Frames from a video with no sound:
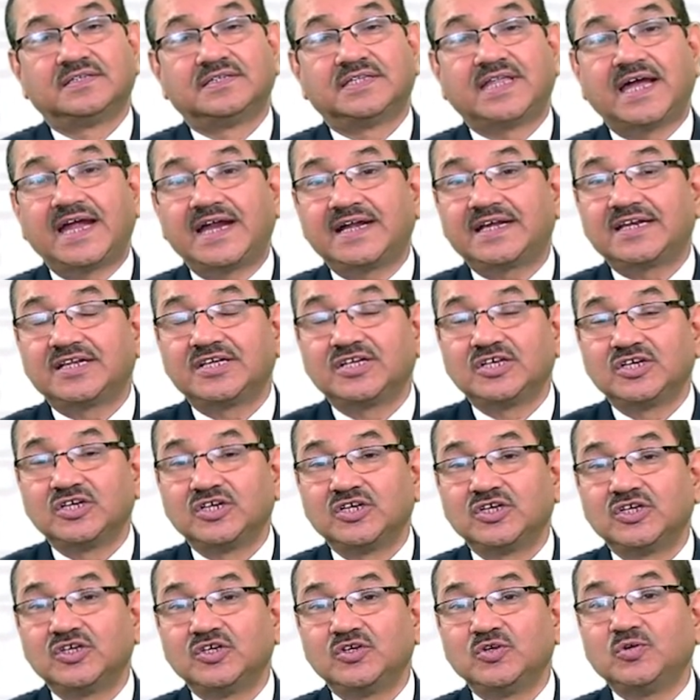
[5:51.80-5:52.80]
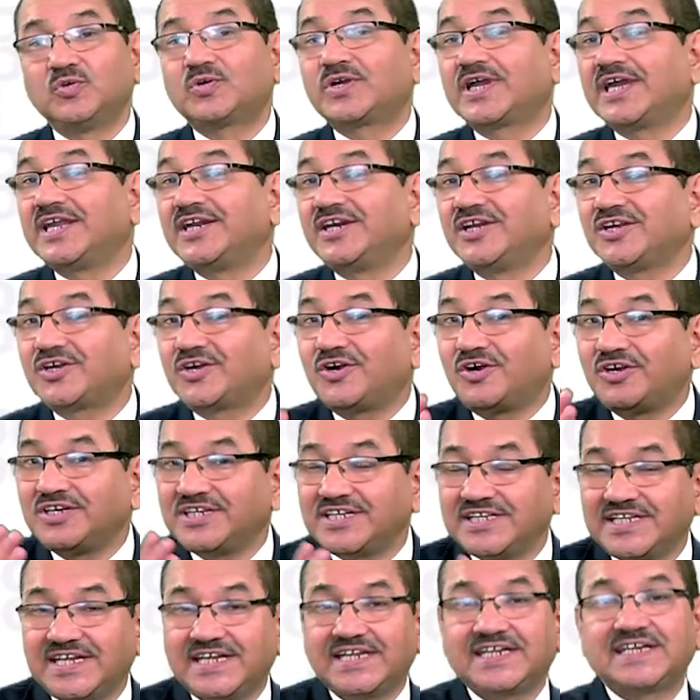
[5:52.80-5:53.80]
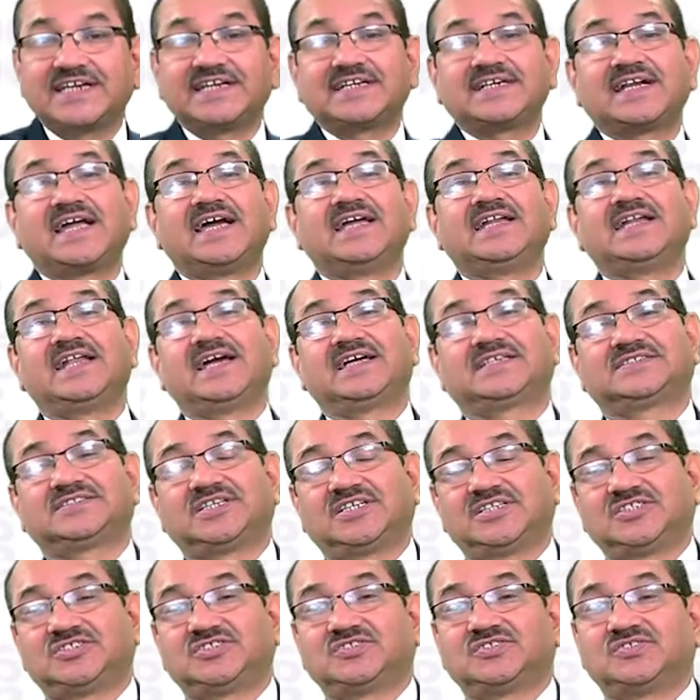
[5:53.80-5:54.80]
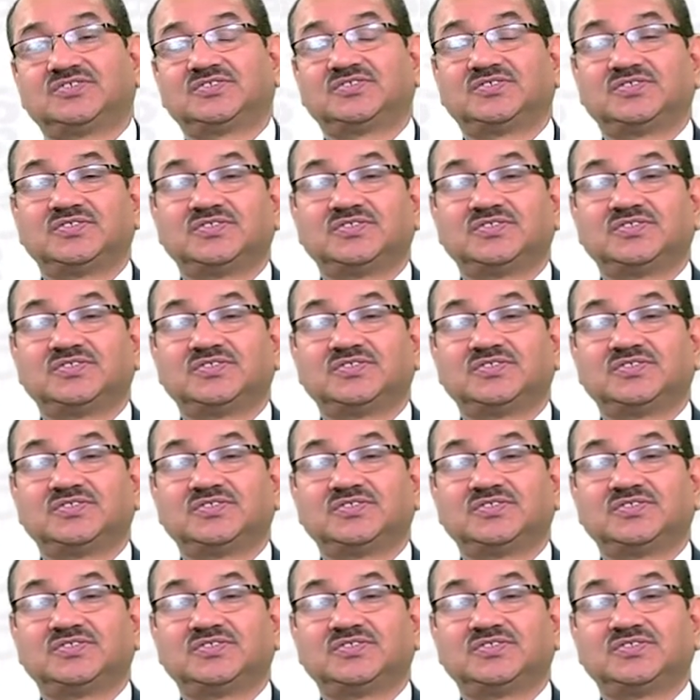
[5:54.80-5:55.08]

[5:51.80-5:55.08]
that you can record it at 9 lakhs also.